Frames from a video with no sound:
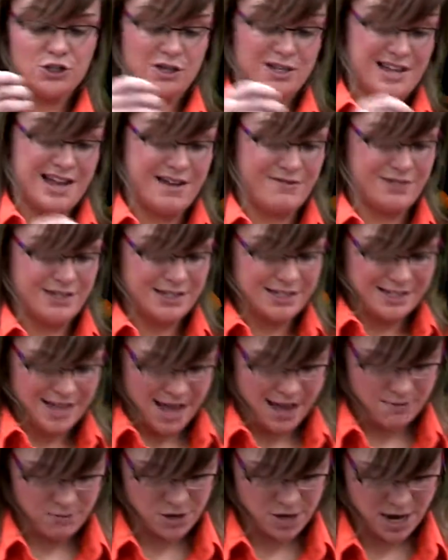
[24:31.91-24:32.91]
You can have the
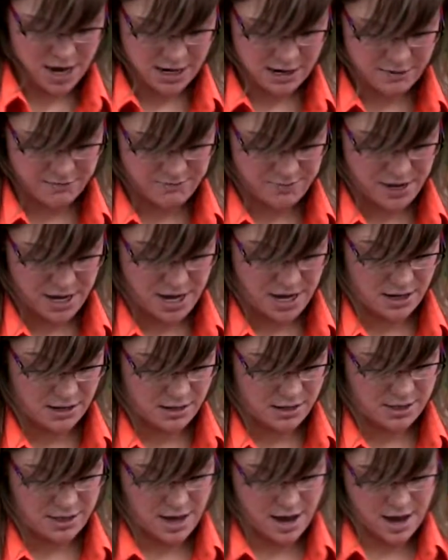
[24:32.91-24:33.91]
same kind of
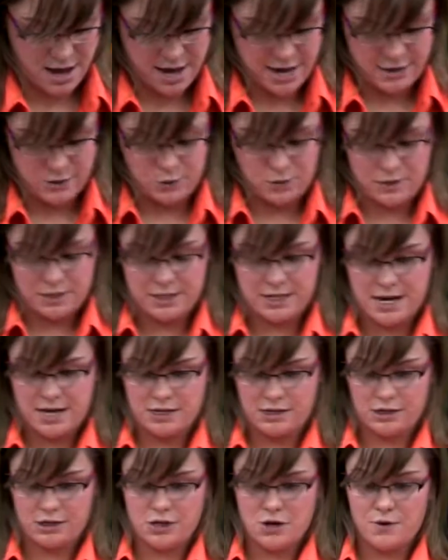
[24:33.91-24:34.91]
beads. I
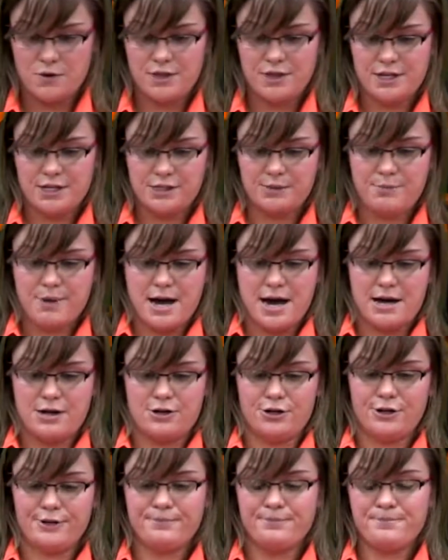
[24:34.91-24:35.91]
decided to go with this
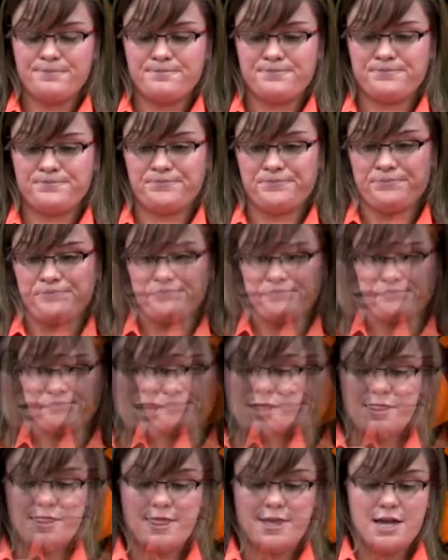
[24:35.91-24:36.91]
pattern.
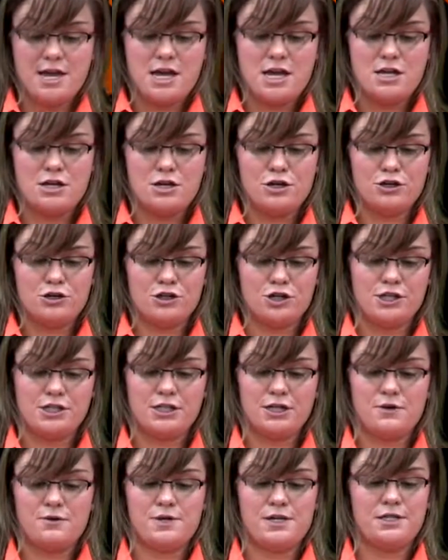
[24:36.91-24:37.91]
And then you're
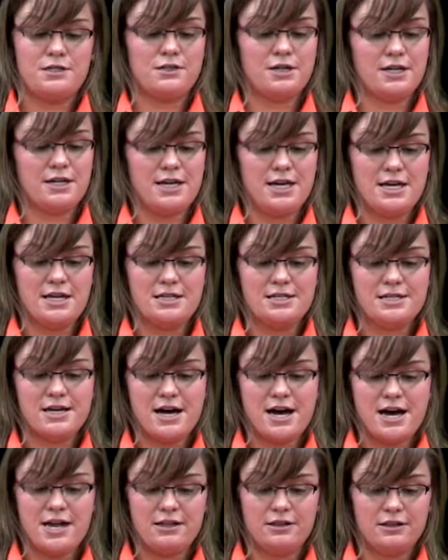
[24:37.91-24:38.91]
just going, again,
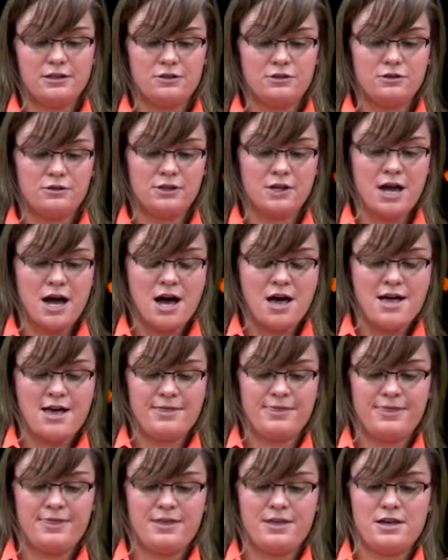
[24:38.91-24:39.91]
tie a little knot
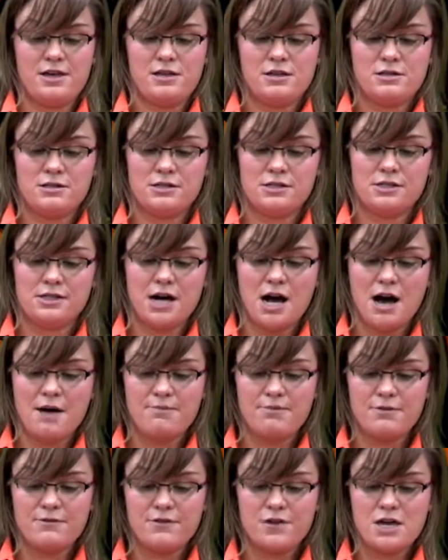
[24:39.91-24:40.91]
at the
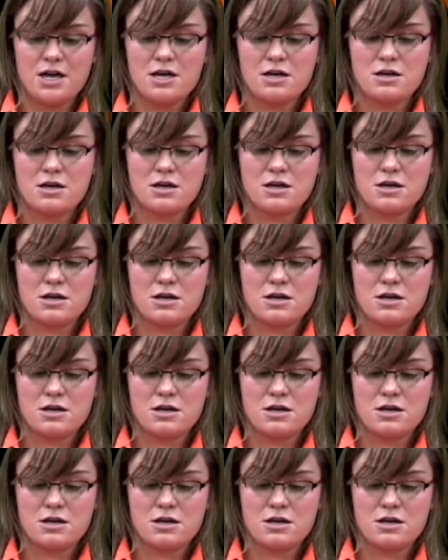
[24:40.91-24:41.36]
top of it.